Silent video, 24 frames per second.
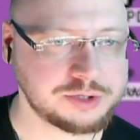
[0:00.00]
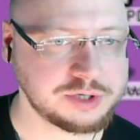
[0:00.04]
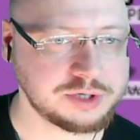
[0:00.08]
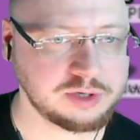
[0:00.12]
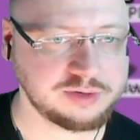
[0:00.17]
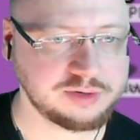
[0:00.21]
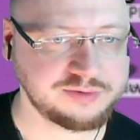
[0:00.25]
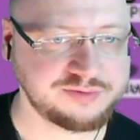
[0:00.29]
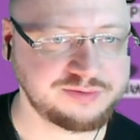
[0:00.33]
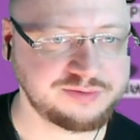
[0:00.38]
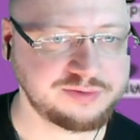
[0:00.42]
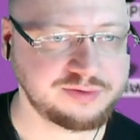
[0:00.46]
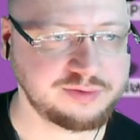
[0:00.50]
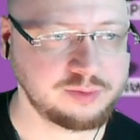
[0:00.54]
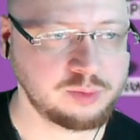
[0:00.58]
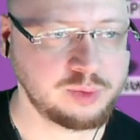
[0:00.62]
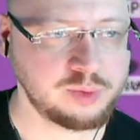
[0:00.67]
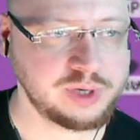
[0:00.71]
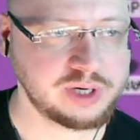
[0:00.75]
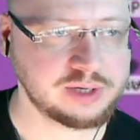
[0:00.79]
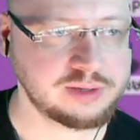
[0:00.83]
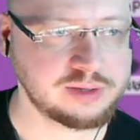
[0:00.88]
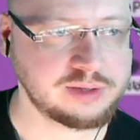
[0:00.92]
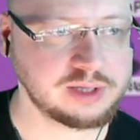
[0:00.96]
of
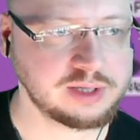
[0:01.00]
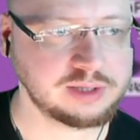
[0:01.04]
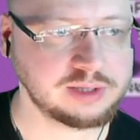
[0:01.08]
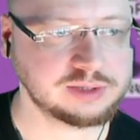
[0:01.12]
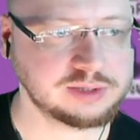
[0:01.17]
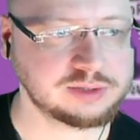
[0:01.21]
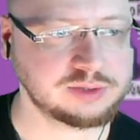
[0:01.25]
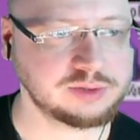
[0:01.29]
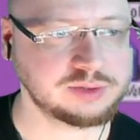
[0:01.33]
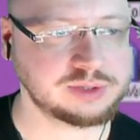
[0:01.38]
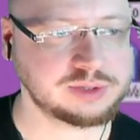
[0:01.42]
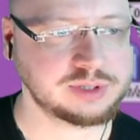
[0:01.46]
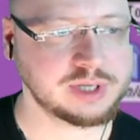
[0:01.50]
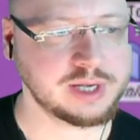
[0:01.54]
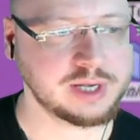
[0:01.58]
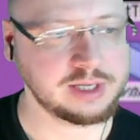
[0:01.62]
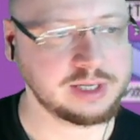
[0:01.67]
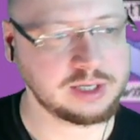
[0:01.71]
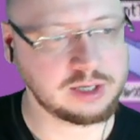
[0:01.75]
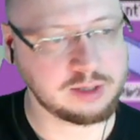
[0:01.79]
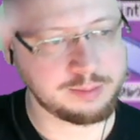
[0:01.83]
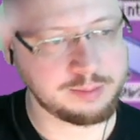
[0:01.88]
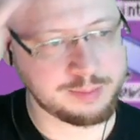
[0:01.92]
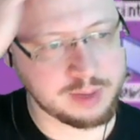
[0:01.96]
weird things to say
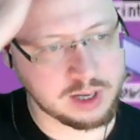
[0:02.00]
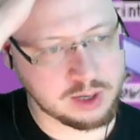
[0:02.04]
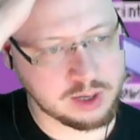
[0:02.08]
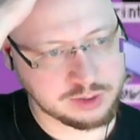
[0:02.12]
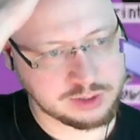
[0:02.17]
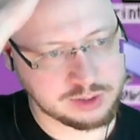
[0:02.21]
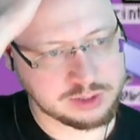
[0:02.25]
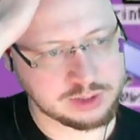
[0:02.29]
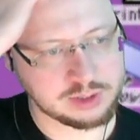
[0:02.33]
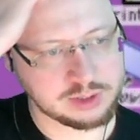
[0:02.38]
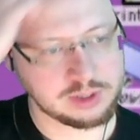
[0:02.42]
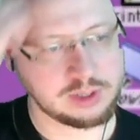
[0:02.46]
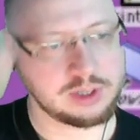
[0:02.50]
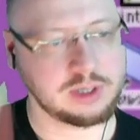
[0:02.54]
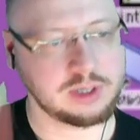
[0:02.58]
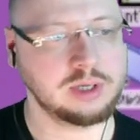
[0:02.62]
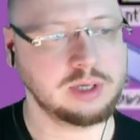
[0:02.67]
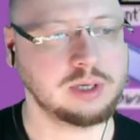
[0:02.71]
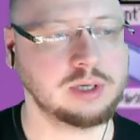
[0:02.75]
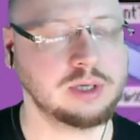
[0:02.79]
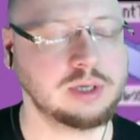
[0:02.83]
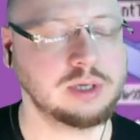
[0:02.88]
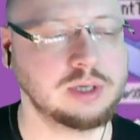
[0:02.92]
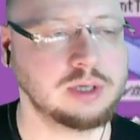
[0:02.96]
about
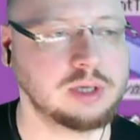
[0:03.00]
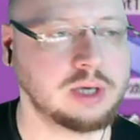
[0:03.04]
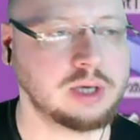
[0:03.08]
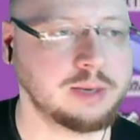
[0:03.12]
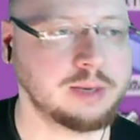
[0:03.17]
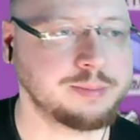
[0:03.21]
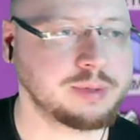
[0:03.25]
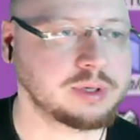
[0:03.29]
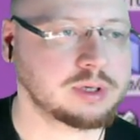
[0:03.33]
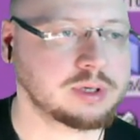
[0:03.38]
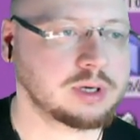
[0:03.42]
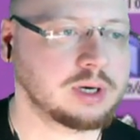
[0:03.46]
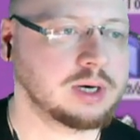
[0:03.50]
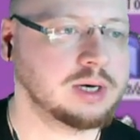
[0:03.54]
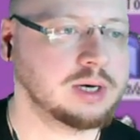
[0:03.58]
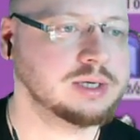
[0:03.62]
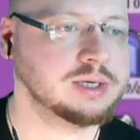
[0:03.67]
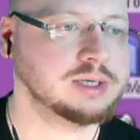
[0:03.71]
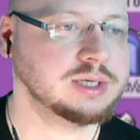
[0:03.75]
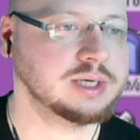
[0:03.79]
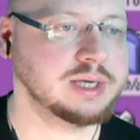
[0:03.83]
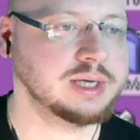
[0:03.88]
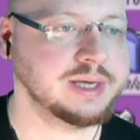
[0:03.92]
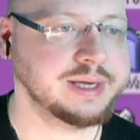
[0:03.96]

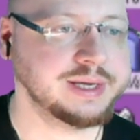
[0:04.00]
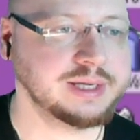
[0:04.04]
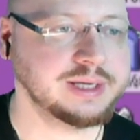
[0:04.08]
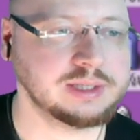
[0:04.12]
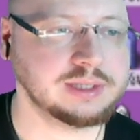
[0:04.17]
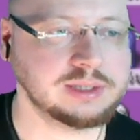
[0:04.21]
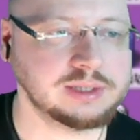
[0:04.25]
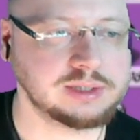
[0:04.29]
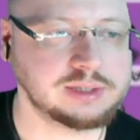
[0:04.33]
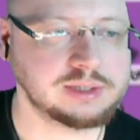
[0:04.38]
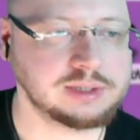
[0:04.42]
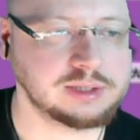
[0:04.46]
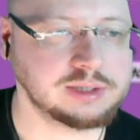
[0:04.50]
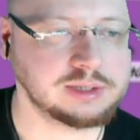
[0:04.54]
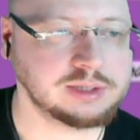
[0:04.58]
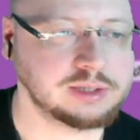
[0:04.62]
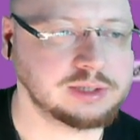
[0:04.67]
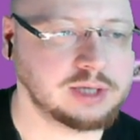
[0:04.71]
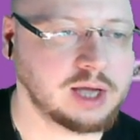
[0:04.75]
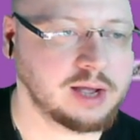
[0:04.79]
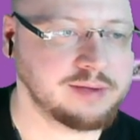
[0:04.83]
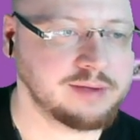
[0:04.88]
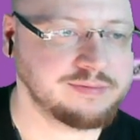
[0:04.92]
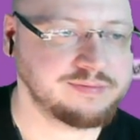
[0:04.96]
HyperCard, and
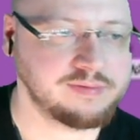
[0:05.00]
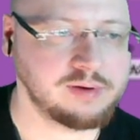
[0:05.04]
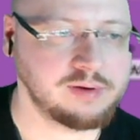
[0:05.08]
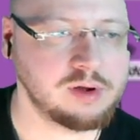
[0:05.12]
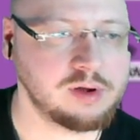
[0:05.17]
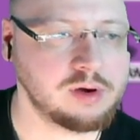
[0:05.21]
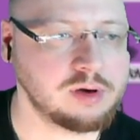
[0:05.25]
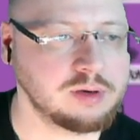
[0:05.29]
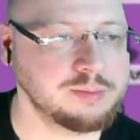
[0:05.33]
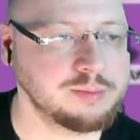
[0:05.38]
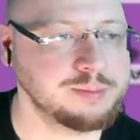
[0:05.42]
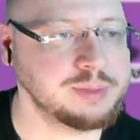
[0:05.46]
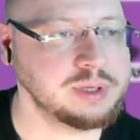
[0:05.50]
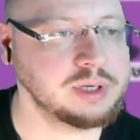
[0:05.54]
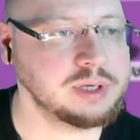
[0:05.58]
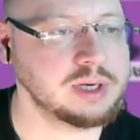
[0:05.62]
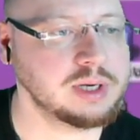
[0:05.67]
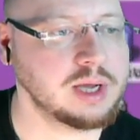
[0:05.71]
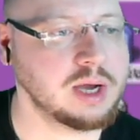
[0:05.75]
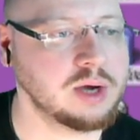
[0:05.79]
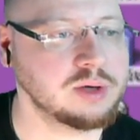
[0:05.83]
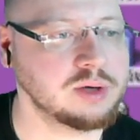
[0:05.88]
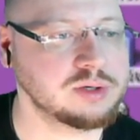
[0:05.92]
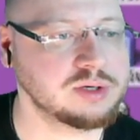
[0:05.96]
I've long been
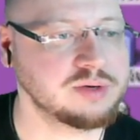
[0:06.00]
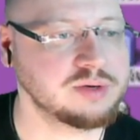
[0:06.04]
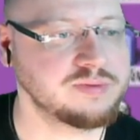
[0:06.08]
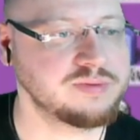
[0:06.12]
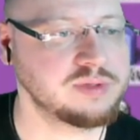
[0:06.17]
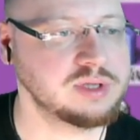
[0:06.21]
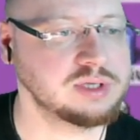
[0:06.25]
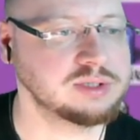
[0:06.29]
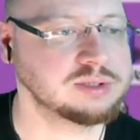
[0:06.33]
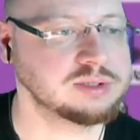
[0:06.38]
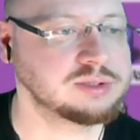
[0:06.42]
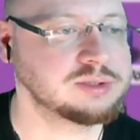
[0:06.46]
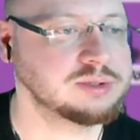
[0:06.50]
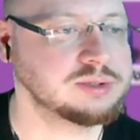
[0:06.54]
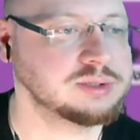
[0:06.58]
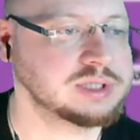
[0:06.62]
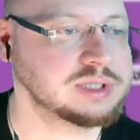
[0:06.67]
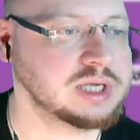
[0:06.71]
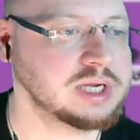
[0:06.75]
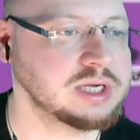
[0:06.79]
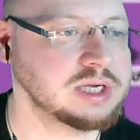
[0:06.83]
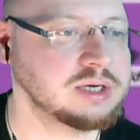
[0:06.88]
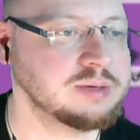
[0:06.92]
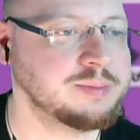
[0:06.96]
out of things to
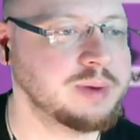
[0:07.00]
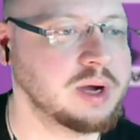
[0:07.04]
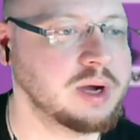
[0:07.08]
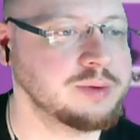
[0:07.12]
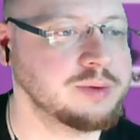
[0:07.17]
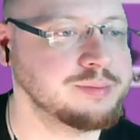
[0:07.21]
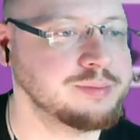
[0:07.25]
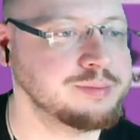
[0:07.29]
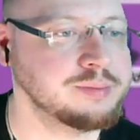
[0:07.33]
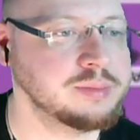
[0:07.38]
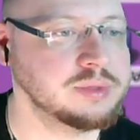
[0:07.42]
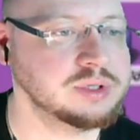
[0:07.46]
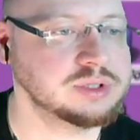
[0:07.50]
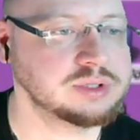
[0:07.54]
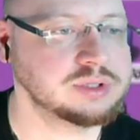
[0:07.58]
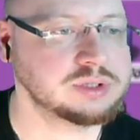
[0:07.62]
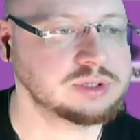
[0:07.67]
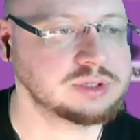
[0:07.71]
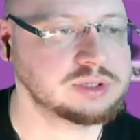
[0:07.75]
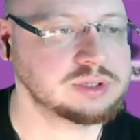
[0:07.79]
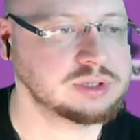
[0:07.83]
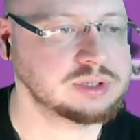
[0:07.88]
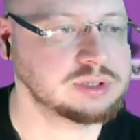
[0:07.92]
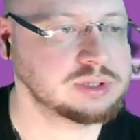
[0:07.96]
say about
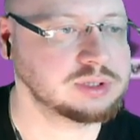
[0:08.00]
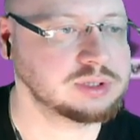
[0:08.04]
Myst.